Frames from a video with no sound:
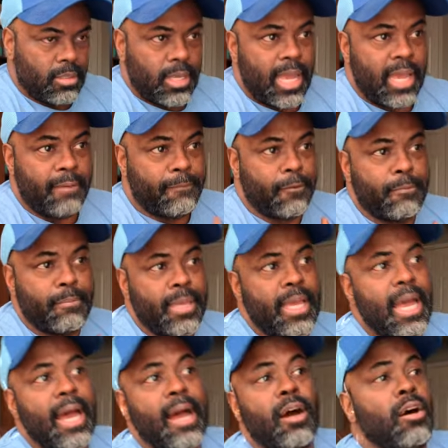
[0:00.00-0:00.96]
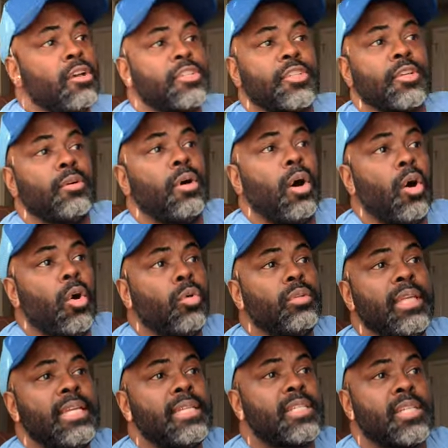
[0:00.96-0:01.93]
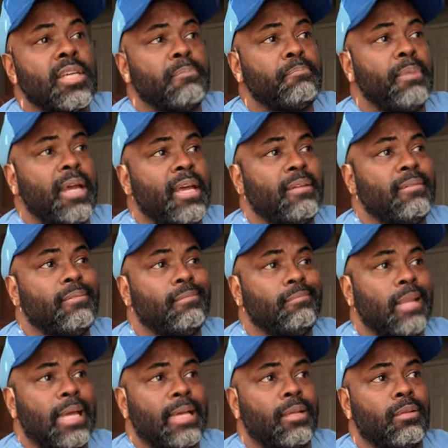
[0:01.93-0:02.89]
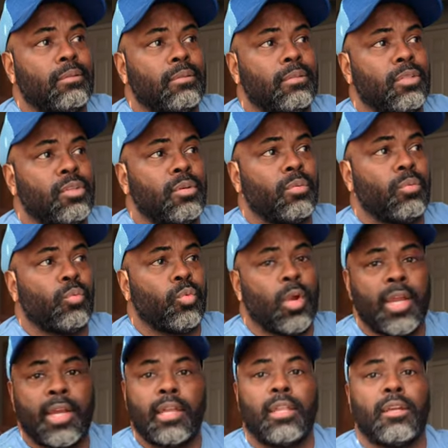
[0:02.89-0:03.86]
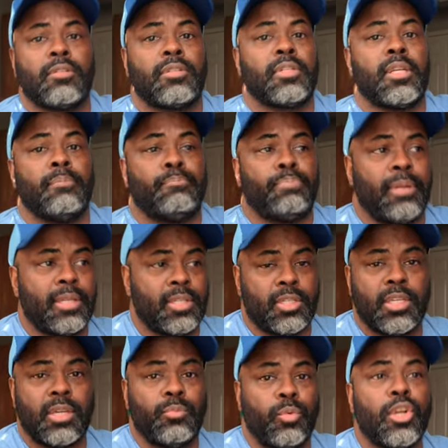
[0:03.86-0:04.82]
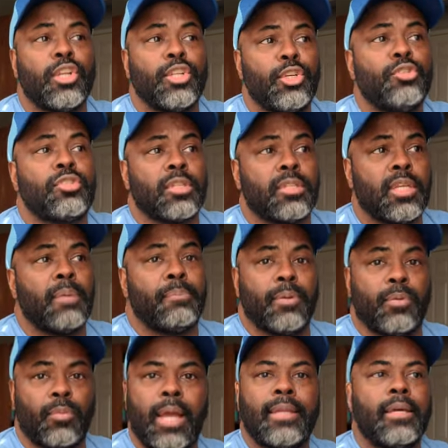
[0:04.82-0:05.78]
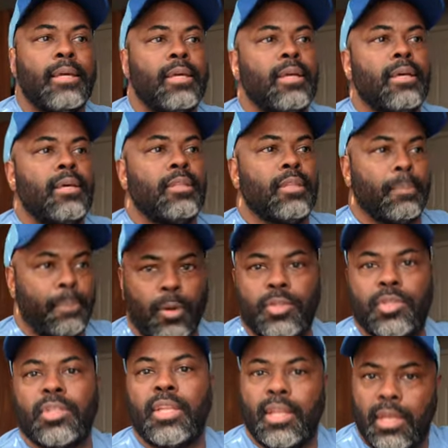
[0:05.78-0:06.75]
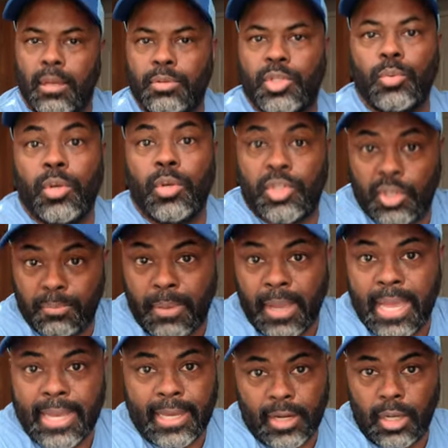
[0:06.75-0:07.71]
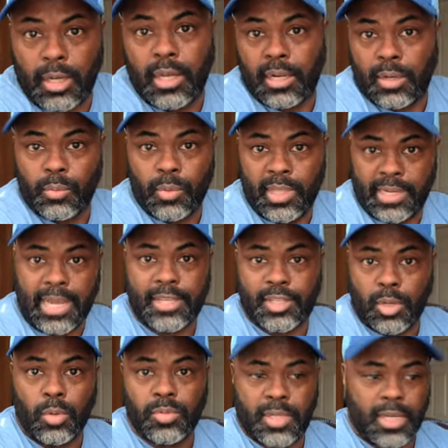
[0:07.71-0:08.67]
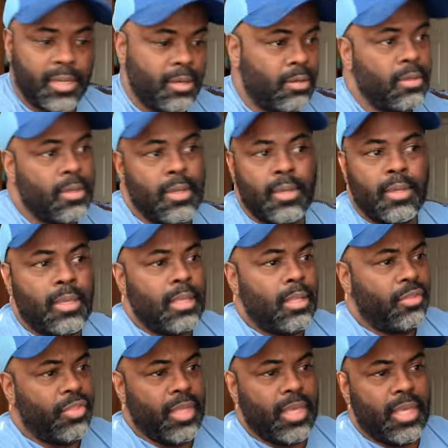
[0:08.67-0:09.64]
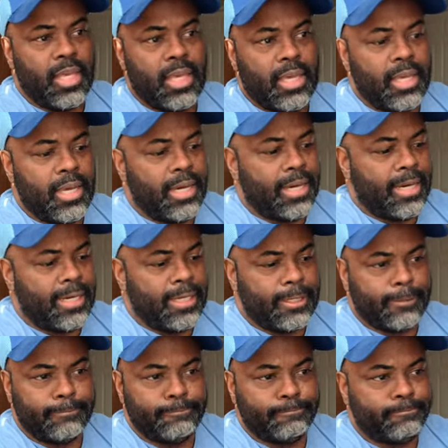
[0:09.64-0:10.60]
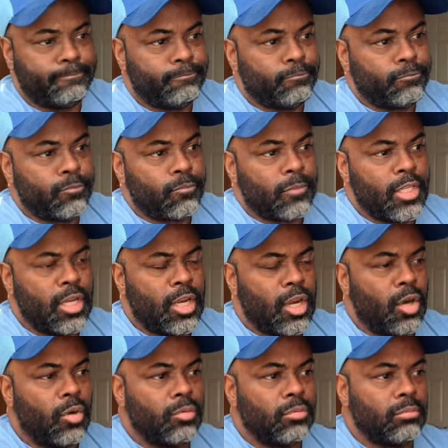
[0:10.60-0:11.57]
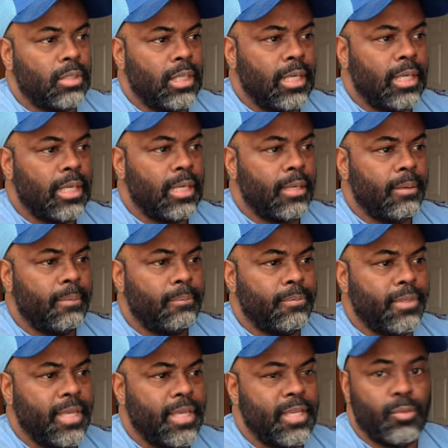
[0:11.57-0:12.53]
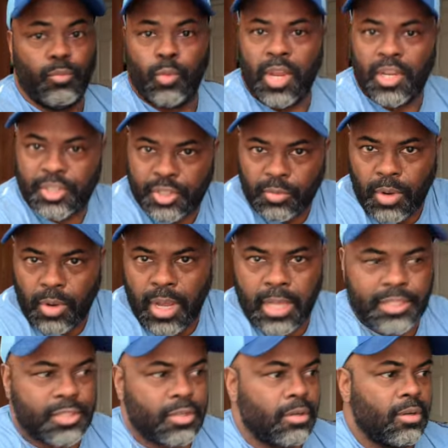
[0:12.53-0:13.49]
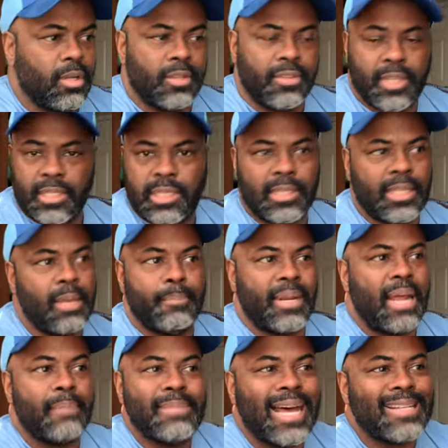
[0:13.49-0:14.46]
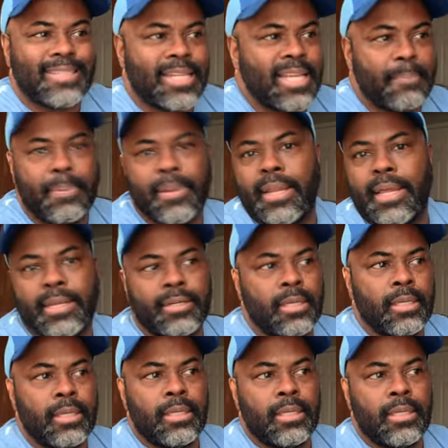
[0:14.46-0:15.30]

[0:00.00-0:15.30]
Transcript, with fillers: And for me, I also only tip at like regular tip places that we're used to tipping, right? The person that helps you with your bag at a, at a really nice hotel, the, um, you know, uh, the restaurants or and things like that. But I'm not tipping at,